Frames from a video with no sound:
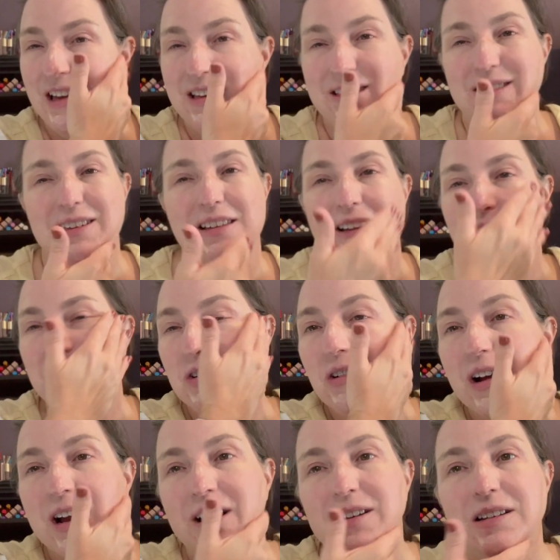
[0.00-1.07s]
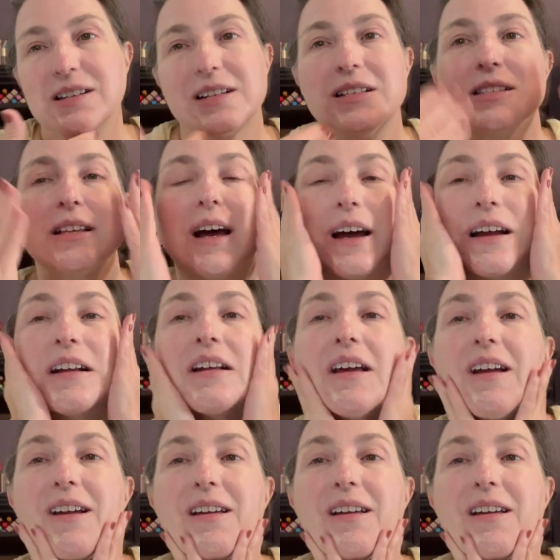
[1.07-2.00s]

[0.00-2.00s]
that, like, trying to decide